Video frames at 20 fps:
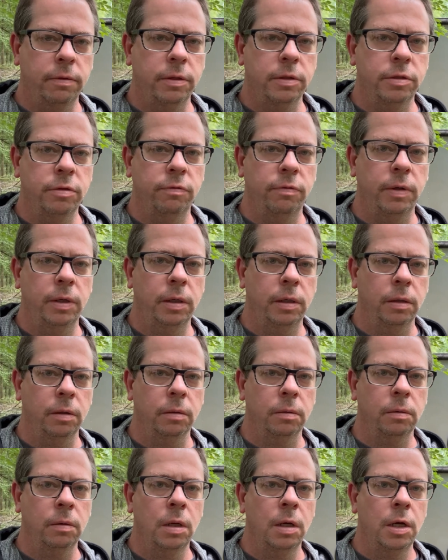this
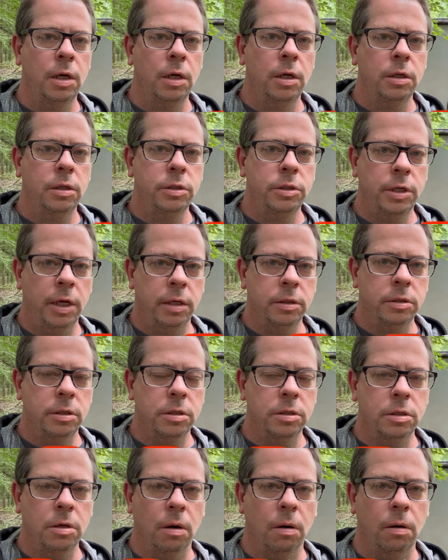video,
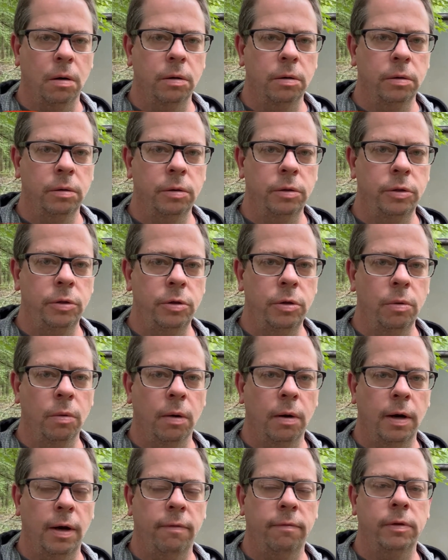chances are you
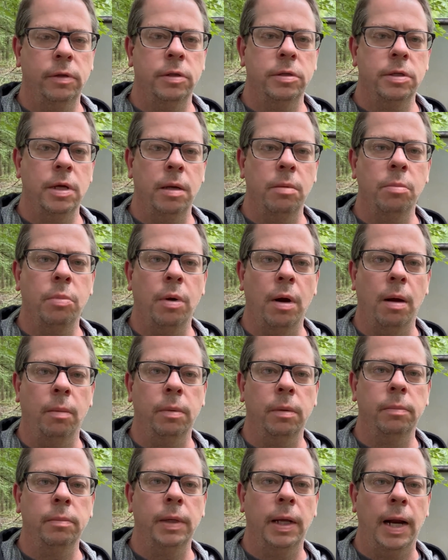are having the same
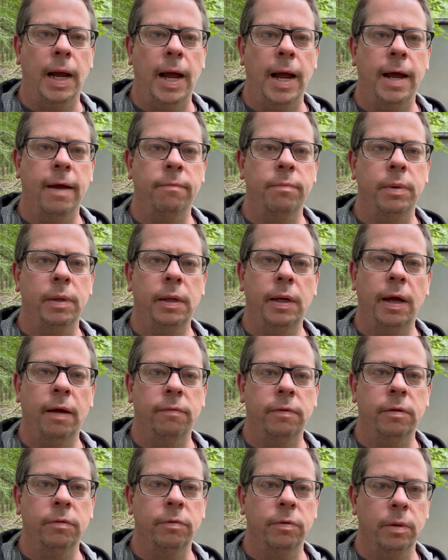problem that I have been
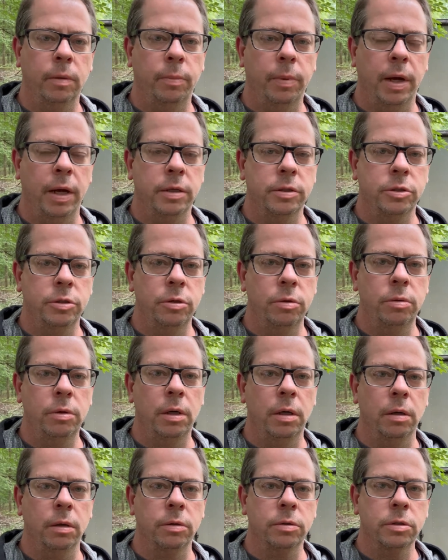having for the past 2
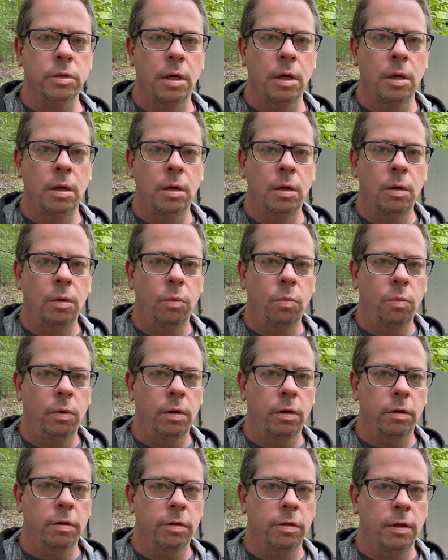years
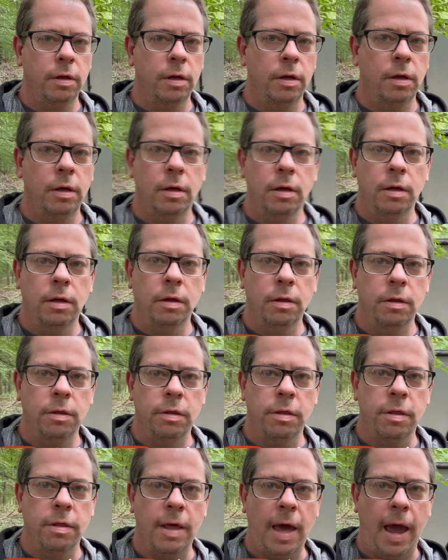with
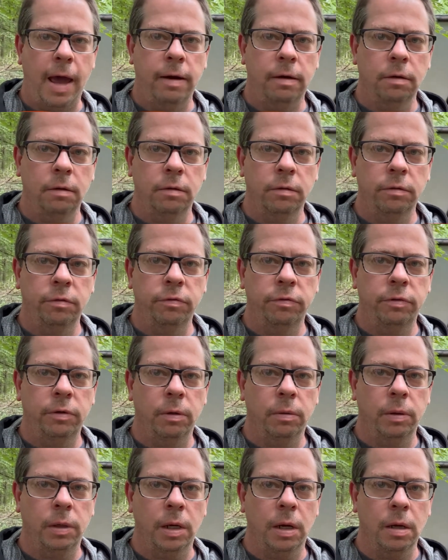that
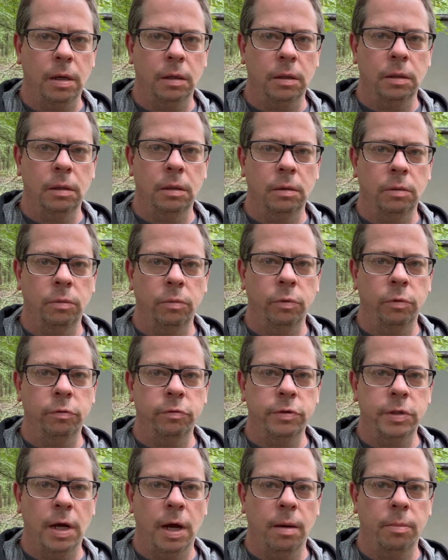Furrion
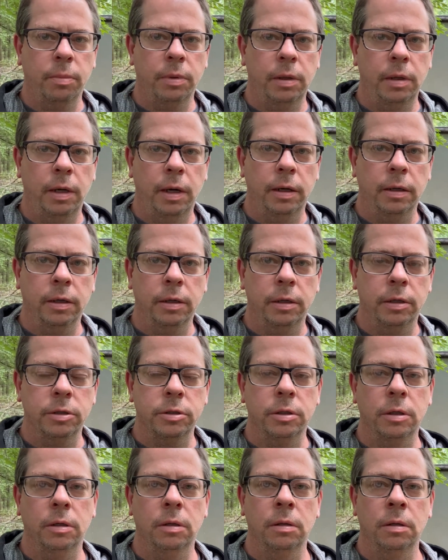rooftop air
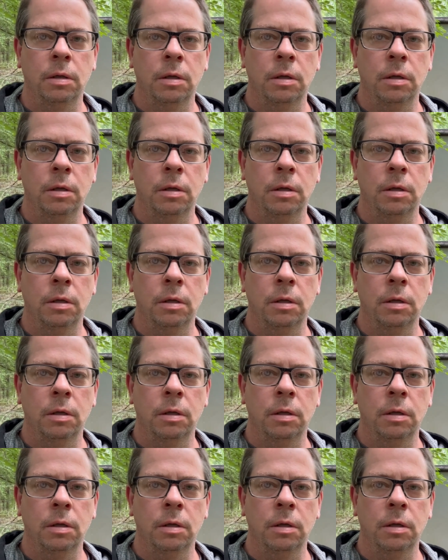conditioner.